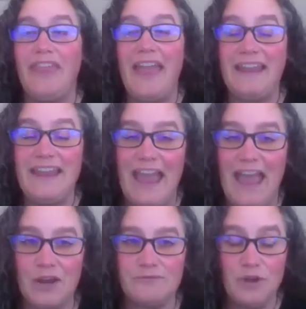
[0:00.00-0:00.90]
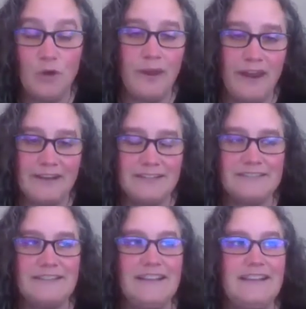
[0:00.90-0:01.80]
Then out of nowhere,
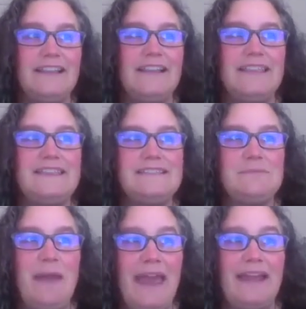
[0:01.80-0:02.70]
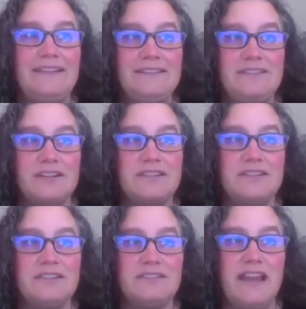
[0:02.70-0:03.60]
this man,
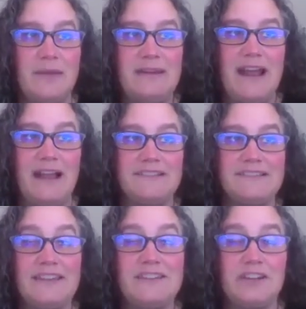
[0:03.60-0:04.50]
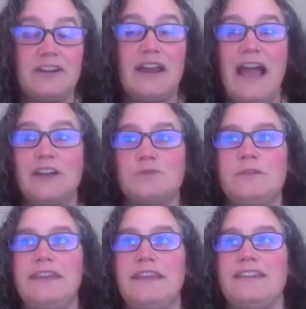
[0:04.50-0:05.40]
Dr. Eben Alexander,
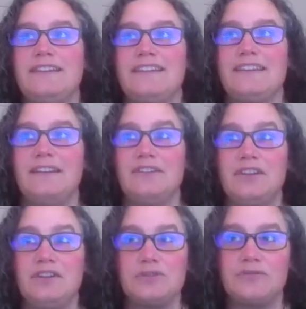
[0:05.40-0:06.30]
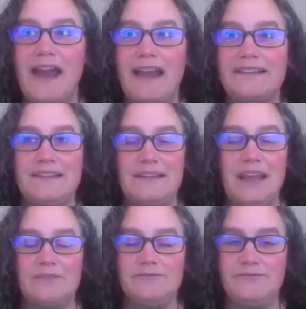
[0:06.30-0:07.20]
actually
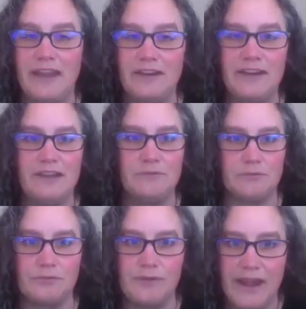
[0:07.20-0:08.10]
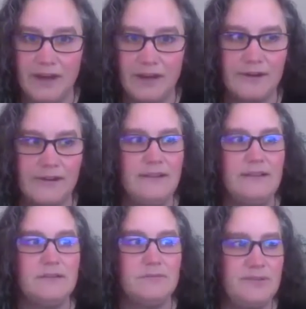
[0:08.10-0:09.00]
contracted a very rare,
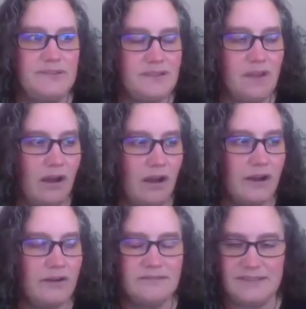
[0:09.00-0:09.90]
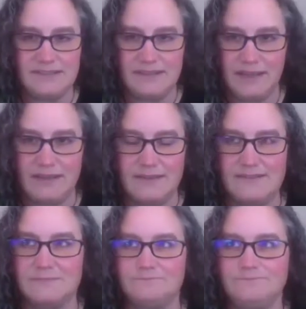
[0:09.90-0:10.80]
bizarre
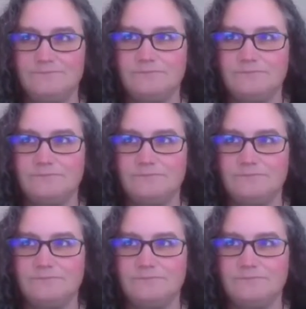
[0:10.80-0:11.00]
disease.